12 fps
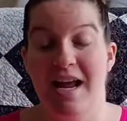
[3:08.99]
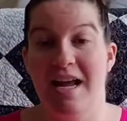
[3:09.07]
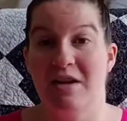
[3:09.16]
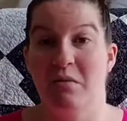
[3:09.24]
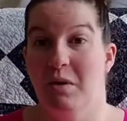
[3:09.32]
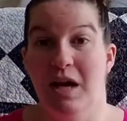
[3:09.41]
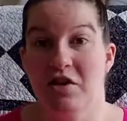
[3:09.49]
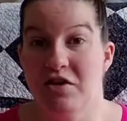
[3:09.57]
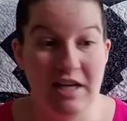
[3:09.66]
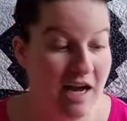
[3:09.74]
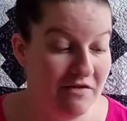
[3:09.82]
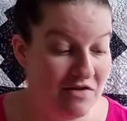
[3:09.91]
and we
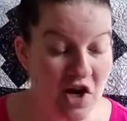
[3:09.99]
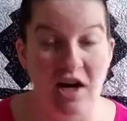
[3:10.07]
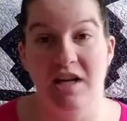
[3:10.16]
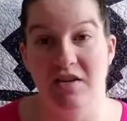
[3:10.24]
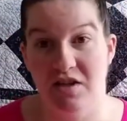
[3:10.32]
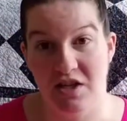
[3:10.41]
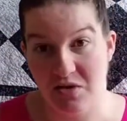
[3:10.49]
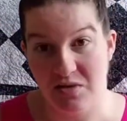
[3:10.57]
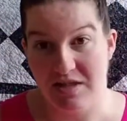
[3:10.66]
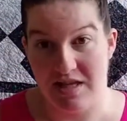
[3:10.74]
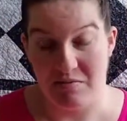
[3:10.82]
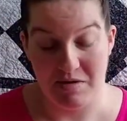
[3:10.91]
actually have not even
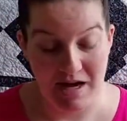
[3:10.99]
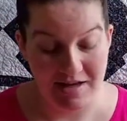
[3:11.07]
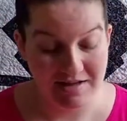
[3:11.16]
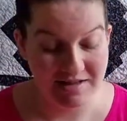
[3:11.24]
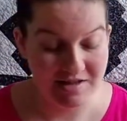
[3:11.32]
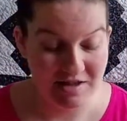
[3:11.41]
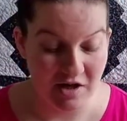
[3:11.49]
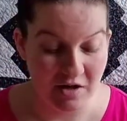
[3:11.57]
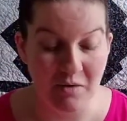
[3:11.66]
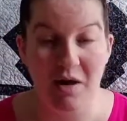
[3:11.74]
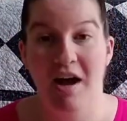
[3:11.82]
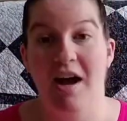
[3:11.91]
used them yet.
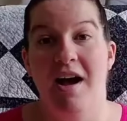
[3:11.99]
So